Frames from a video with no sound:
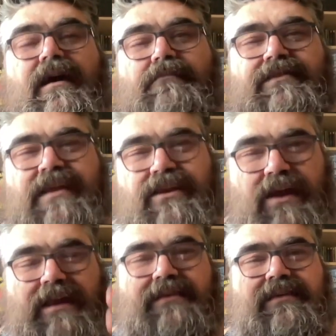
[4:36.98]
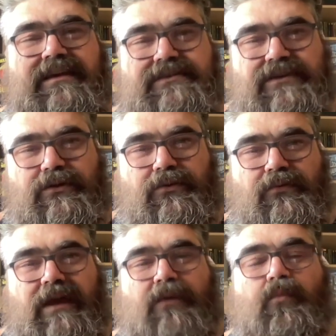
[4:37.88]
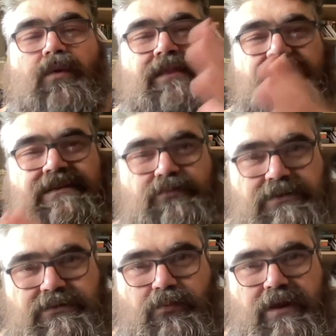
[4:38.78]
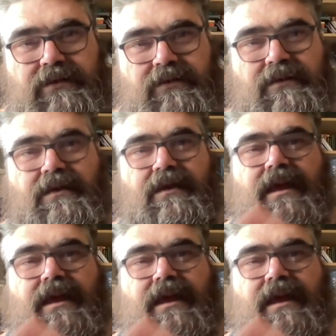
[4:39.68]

But then you got to think too, like when this was written